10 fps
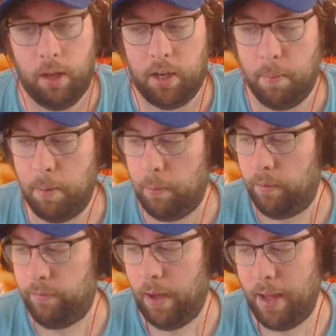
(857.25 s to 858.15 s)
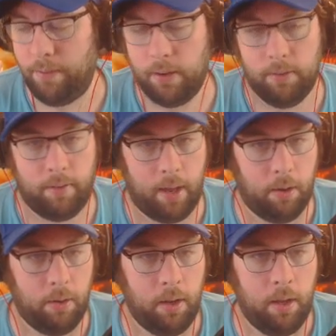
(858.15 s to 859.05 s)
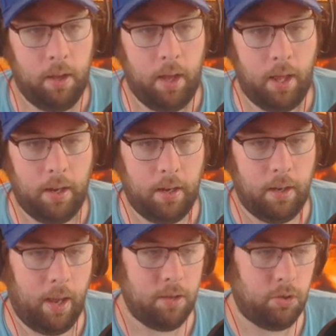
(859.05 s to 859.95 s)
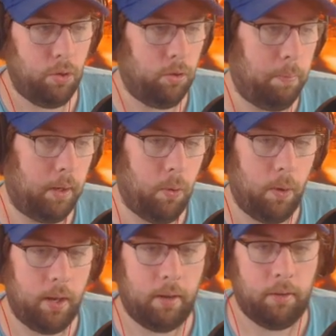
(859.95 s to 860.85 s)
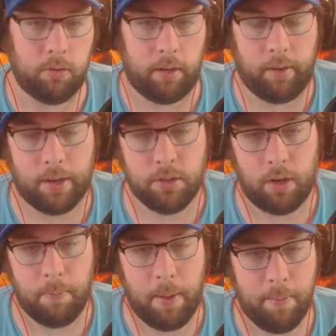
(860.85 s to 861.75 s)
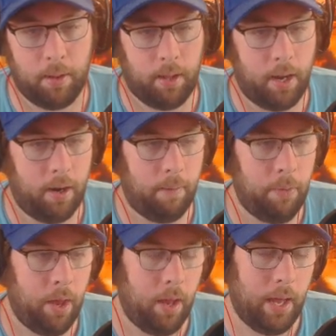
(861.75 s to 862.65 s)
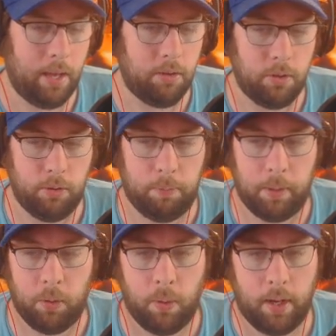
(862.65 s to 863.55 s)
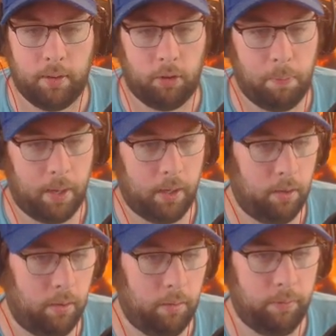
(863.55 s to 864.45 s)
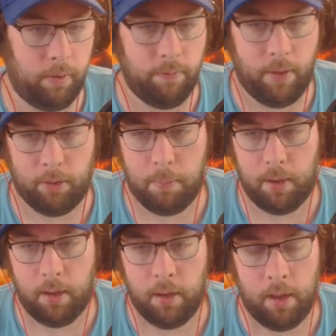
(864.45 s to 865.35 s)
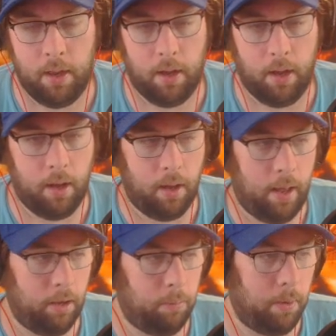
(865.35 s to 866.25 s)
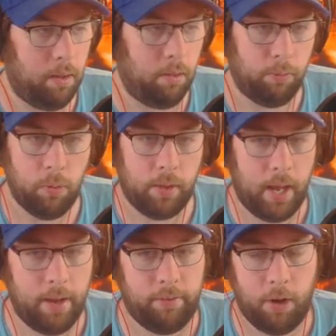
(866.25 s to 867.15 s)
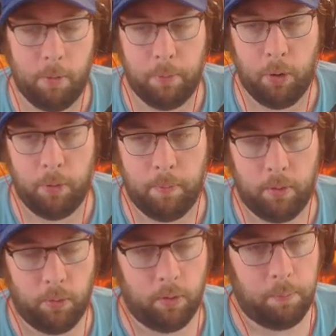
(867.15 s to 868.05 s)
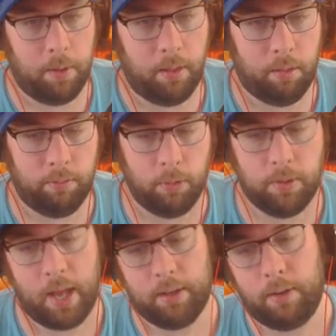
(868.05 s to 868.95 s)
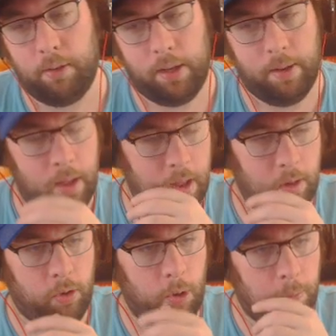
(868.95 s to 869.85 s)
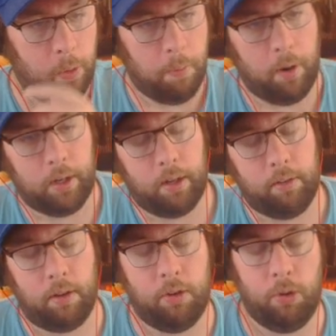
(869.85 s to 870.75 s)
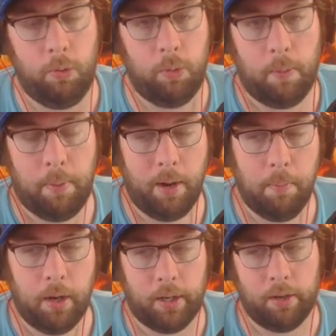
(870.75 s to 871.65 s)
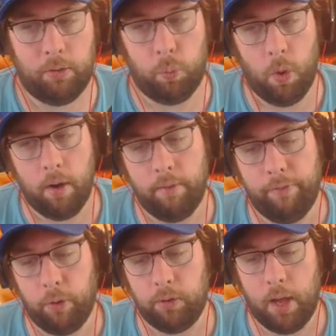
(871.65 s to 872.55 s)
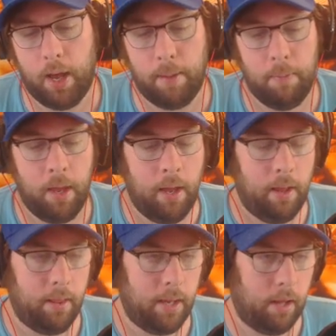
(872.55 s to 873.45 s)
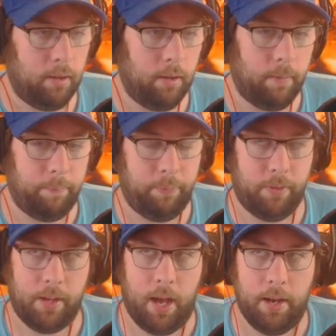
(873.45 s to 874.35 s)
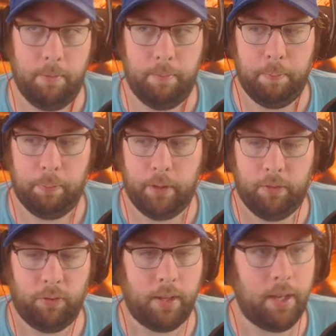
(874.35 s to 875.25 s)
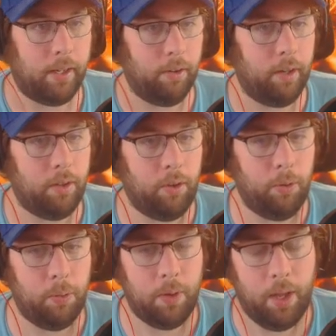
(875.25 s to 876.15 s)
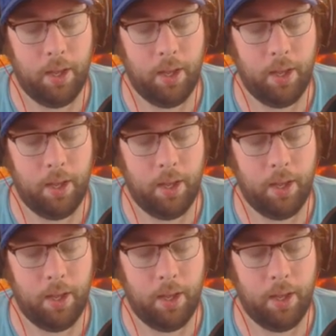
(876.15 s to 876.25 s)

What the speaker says: coming up on 5 years now and has used Bitcoin as a transactionary payment layer, has used Bitcoin as a speculative investment, has been through the ICO boom, who has been through technically 2 bull markets and 2 bear markets, one full time, the other kind of blissfully ignorant to.